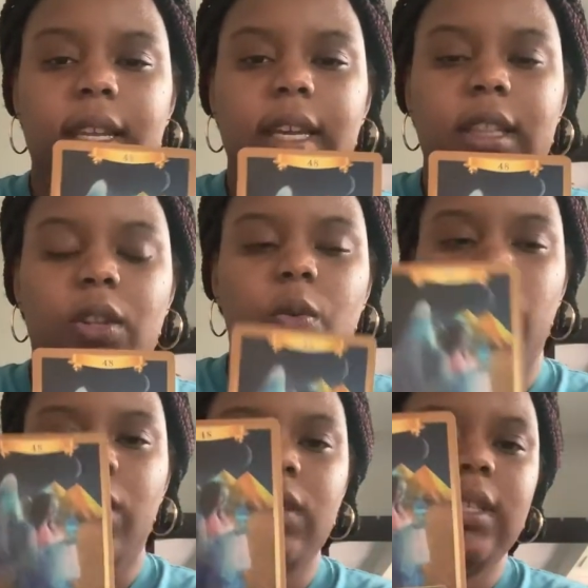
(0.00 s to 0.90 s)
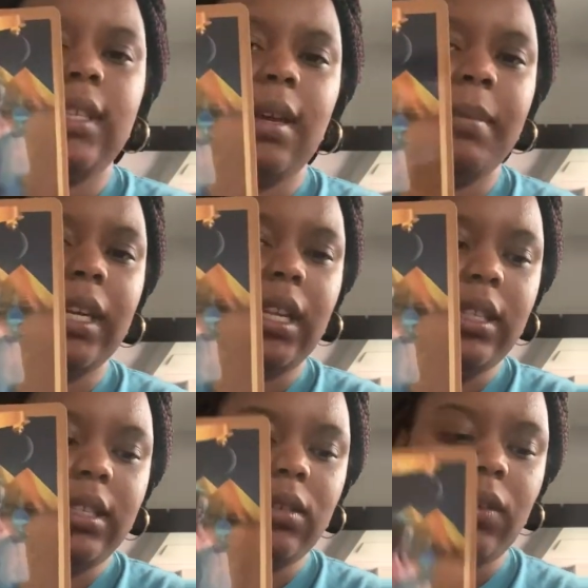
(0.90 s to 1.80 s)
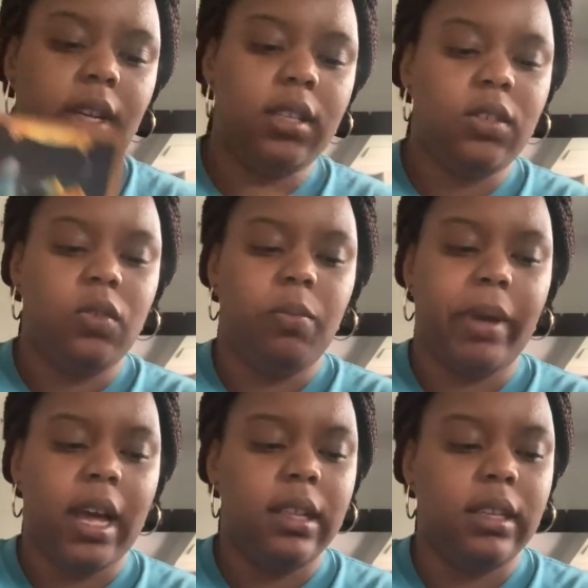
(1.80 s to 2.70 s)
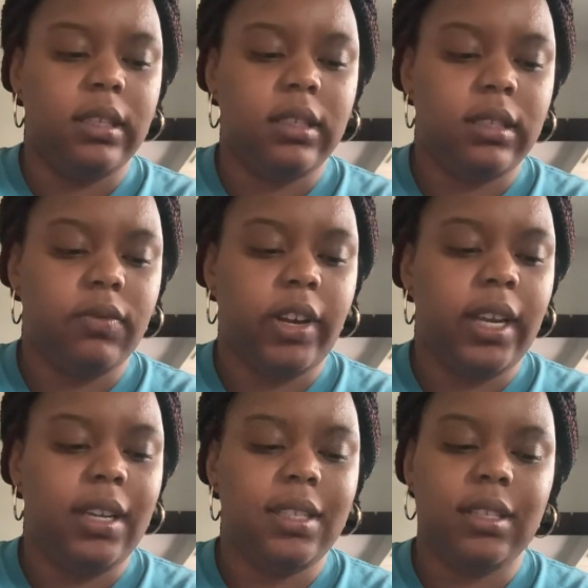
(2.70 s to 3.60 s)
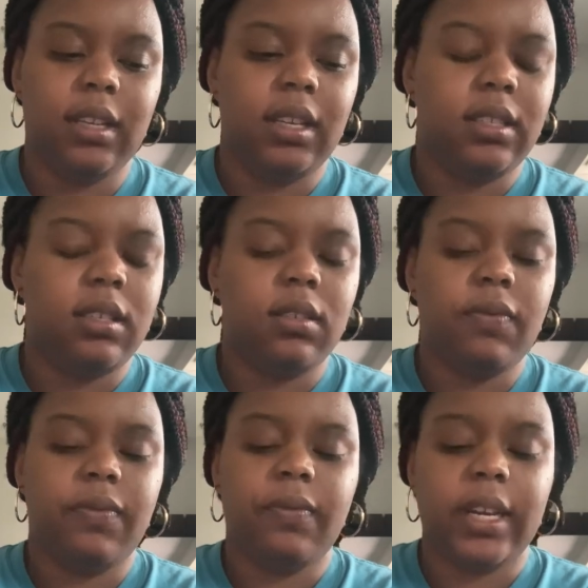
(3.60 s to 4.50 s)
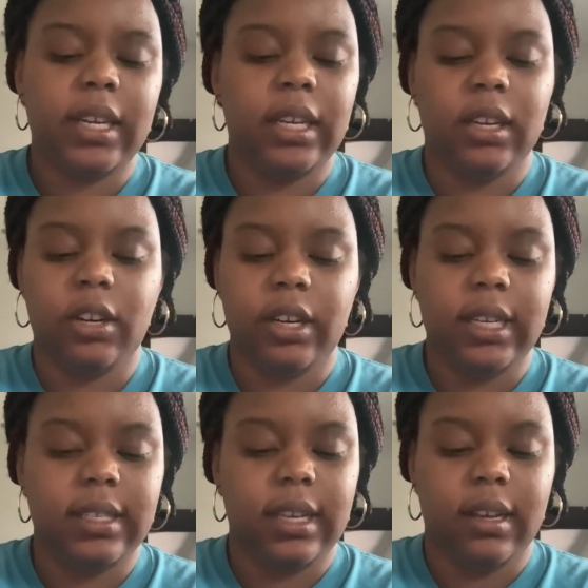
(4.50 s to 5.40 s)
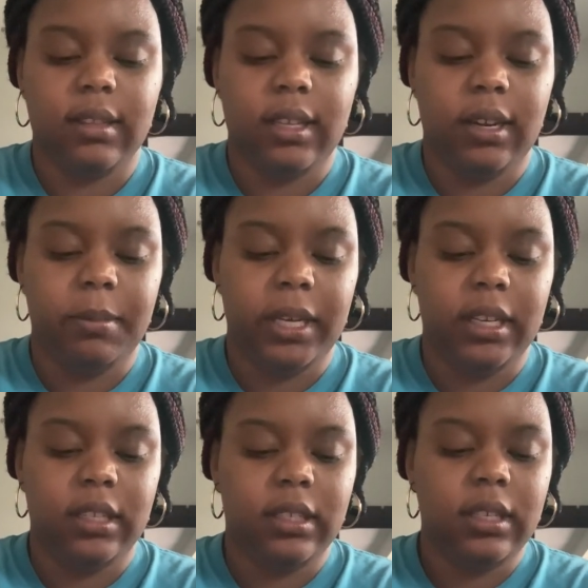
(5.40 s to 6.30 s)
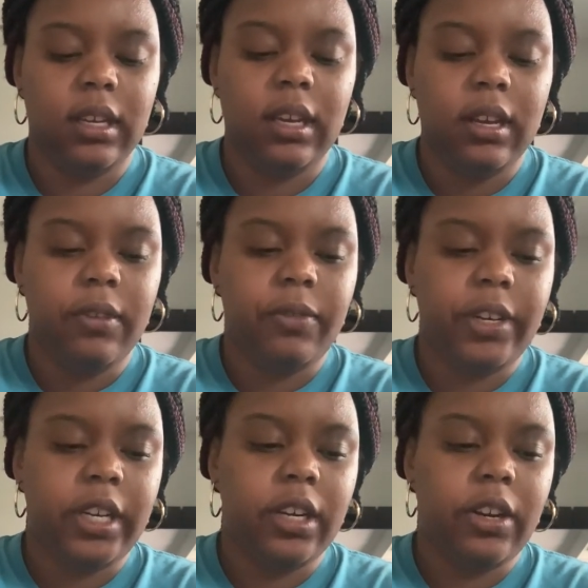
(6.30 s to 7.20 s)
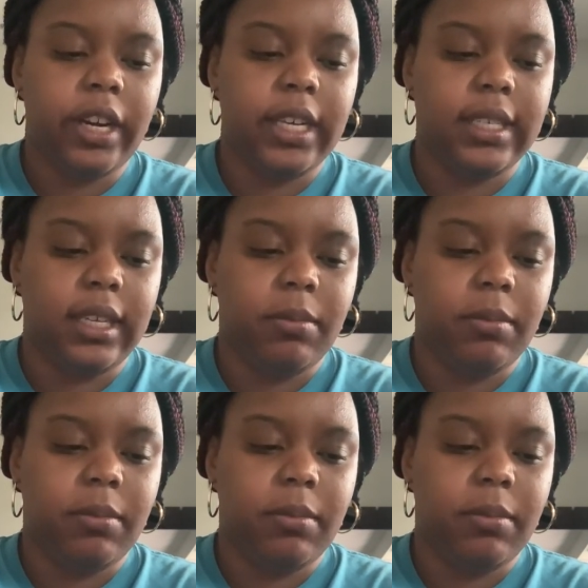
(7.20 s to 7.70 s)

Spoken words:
Like the world is coming into balance, right? And it's fucking crazy out there, man. It's freaking crazy.